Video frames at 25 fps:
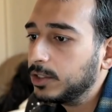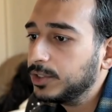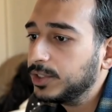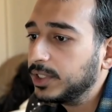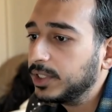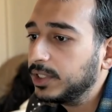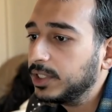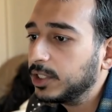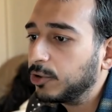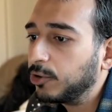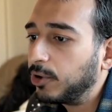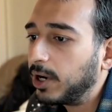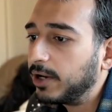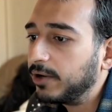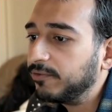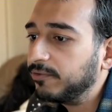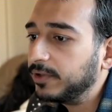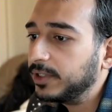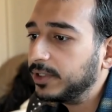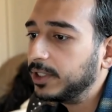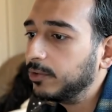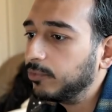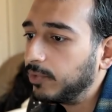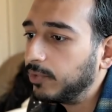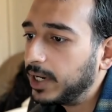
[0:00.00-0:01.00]
Did the
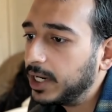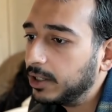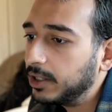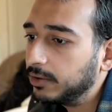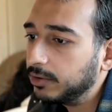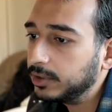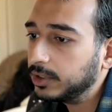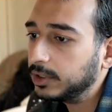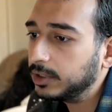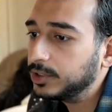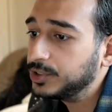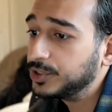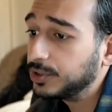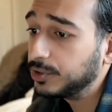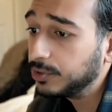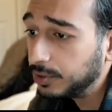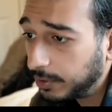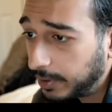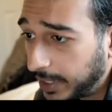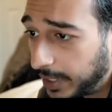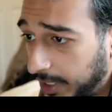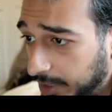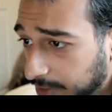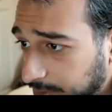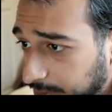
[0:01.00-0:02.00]
crowdfunding round,
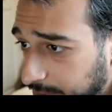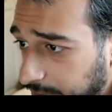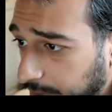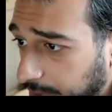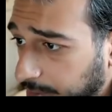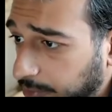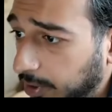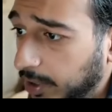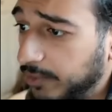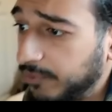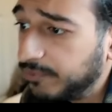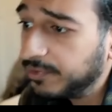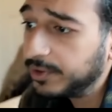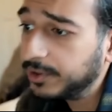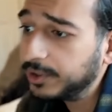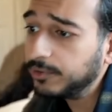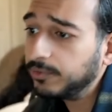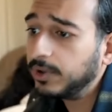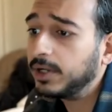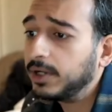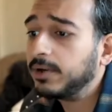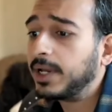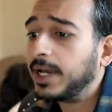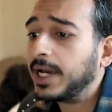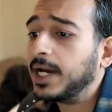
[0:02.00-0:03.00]
Jono asked, did the
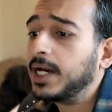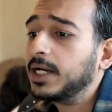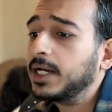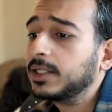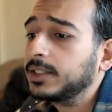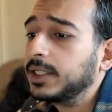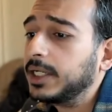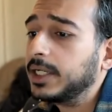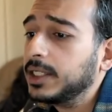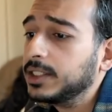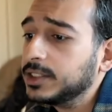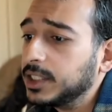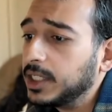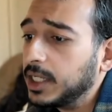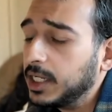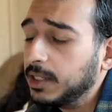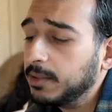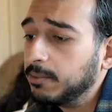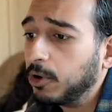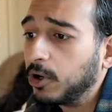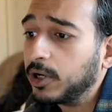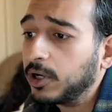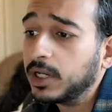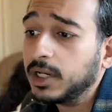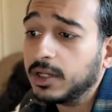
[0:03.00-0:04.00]
crowdfunding round act as a
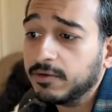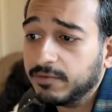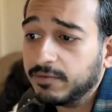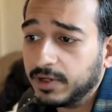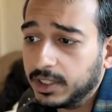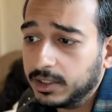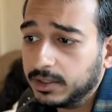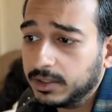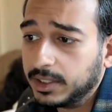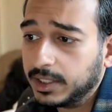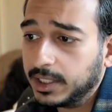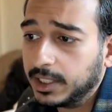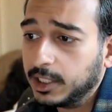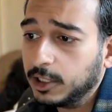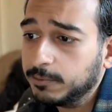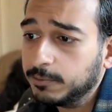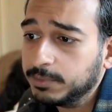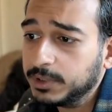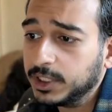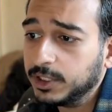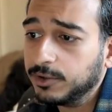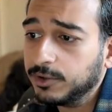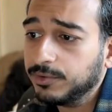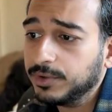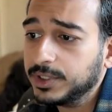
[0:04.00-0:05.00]
marketing event that
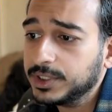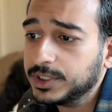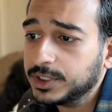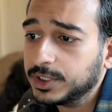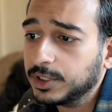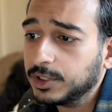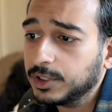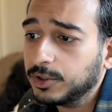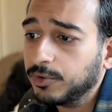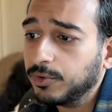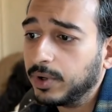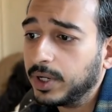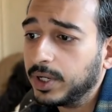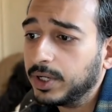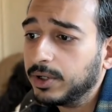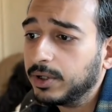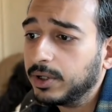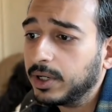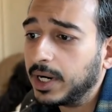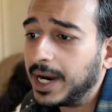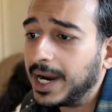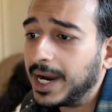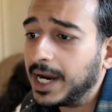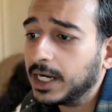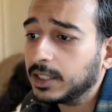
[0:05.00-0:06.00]
helped increase
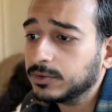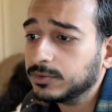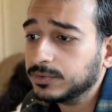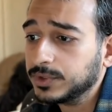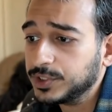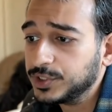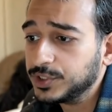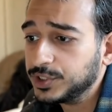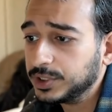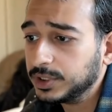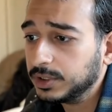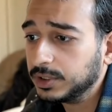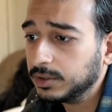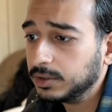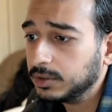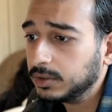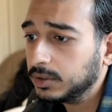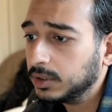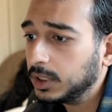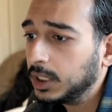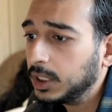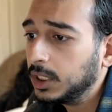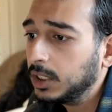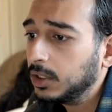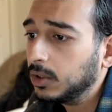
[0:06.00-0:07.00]
creator
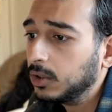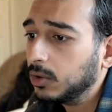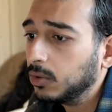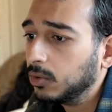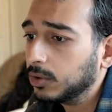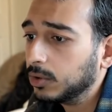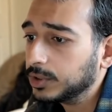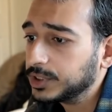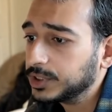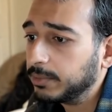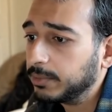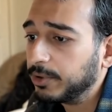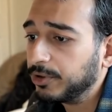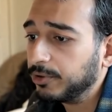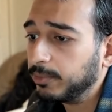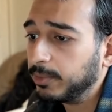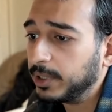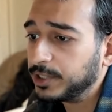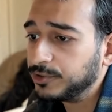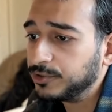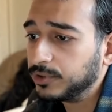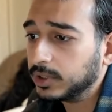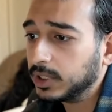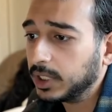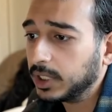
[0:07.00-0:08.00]
acquisition or some other
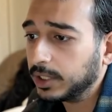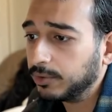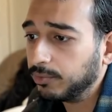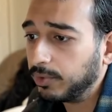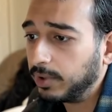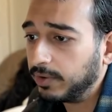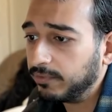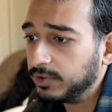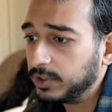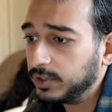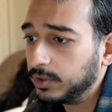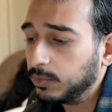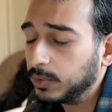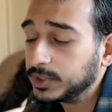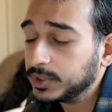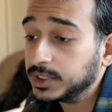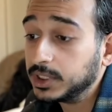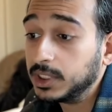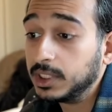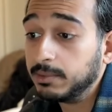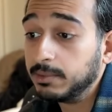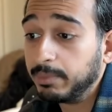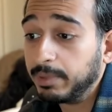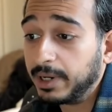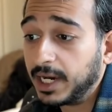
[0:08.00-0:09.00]
metric like revenue?
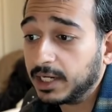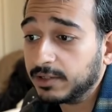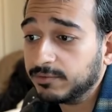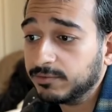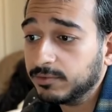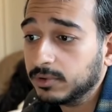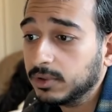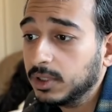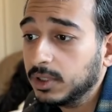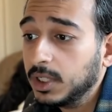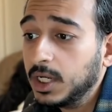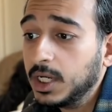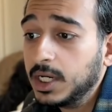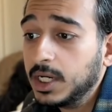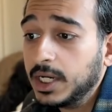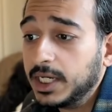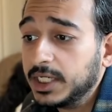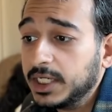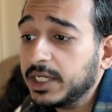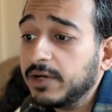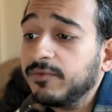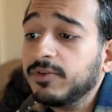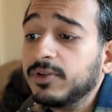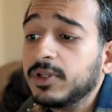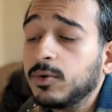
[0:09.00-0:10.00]
Was it impactful?
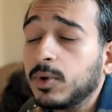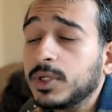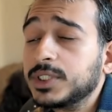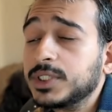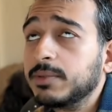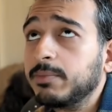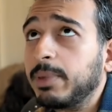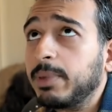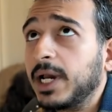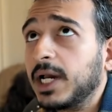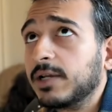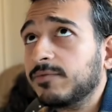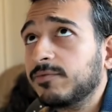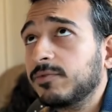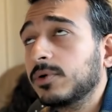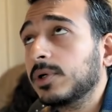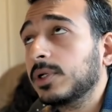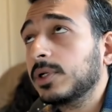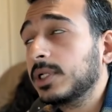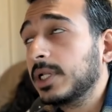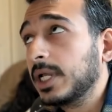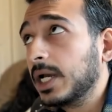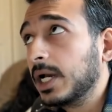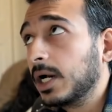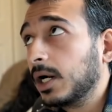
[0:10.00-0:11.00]
It definitely was
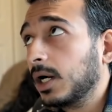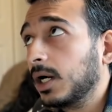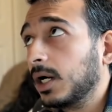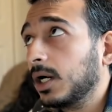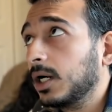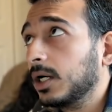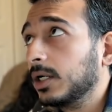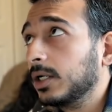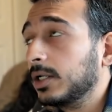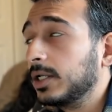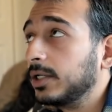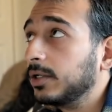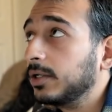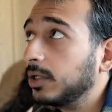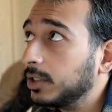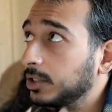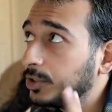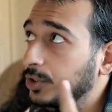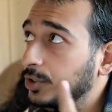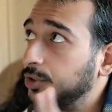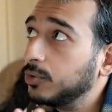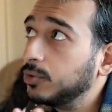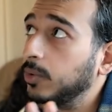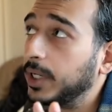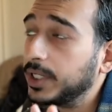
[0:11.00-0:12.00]
impactful uh, in,
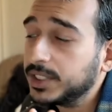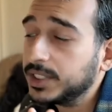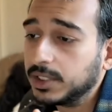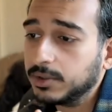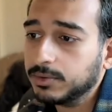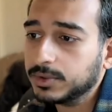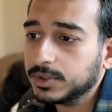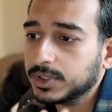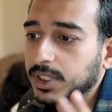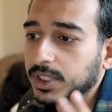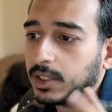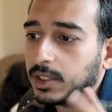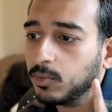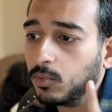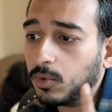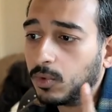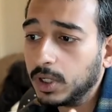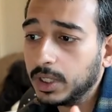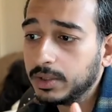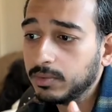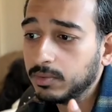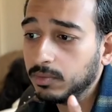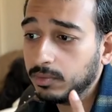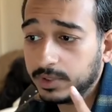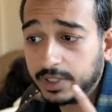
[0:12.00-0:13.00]
in two ways, I will say.
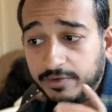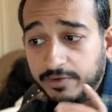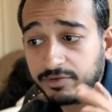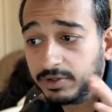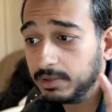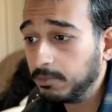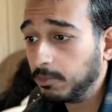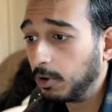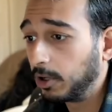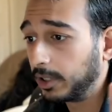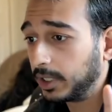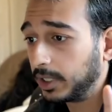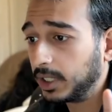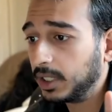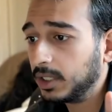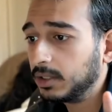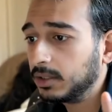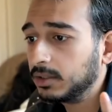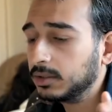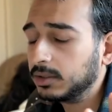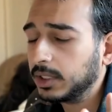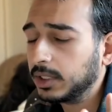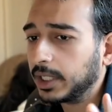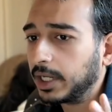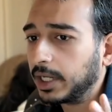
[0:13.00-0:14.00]
One, definitely
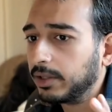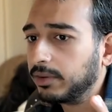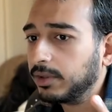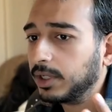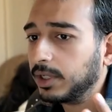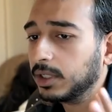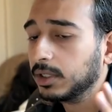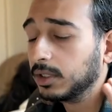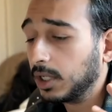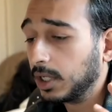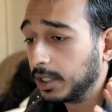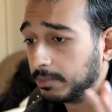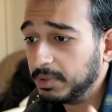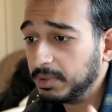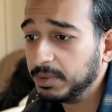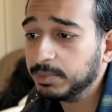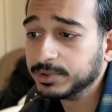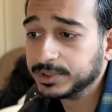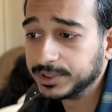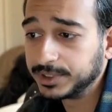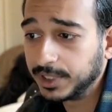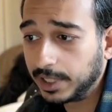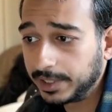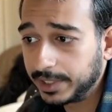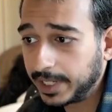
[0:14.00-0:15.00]
marketing. Like I think a lot of
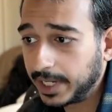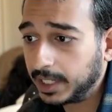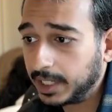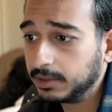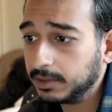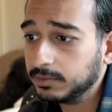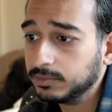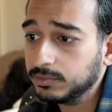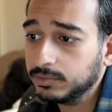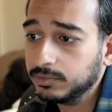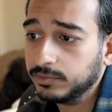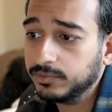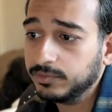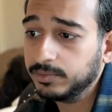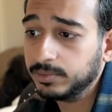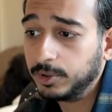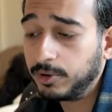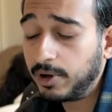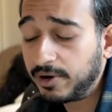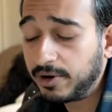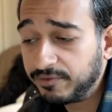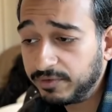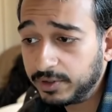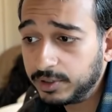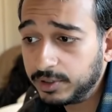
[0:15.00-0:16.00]
people saw that
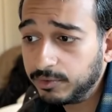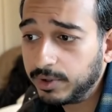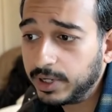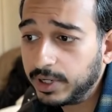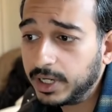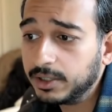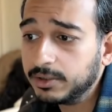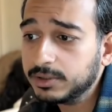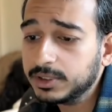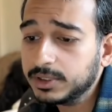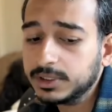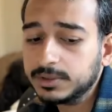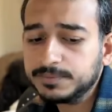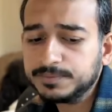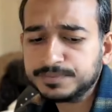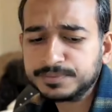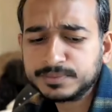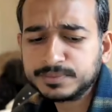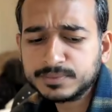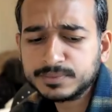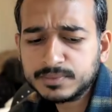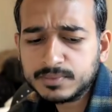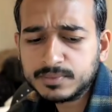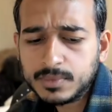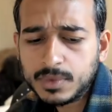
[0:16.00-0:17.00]
crowdfunding round.
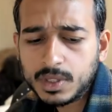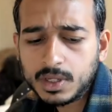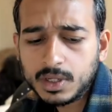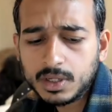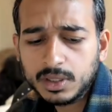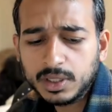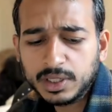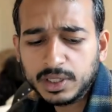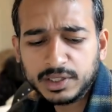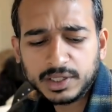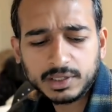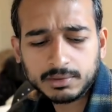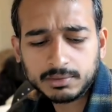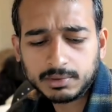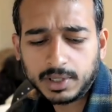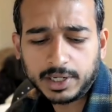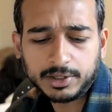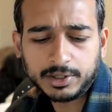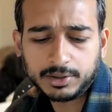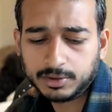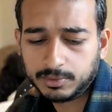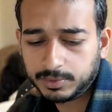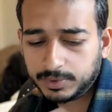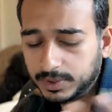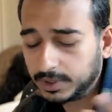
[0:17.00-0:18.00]
I think
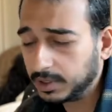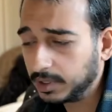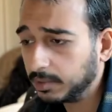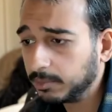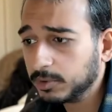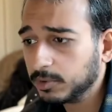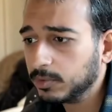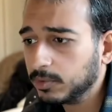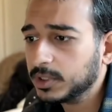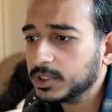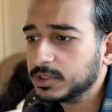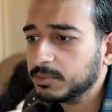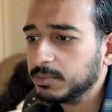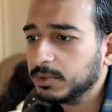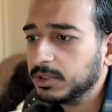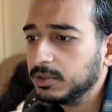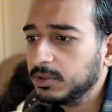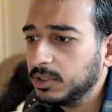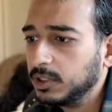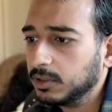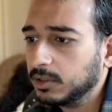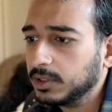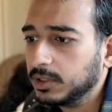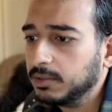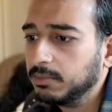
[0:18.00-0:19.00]
I don't know what the number was,
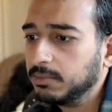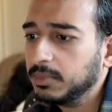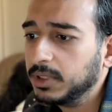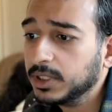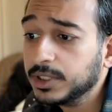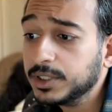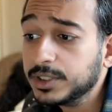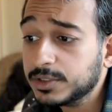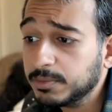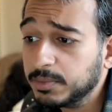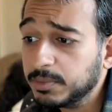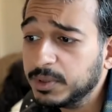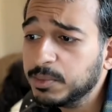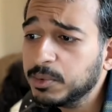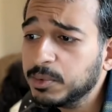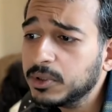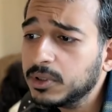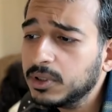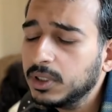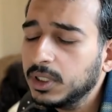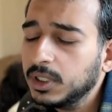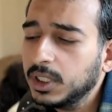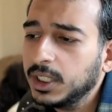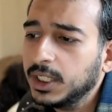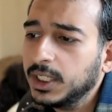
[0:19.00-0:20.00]
but you know, in the millions of
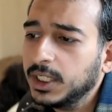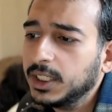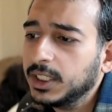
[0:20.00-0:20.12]
people.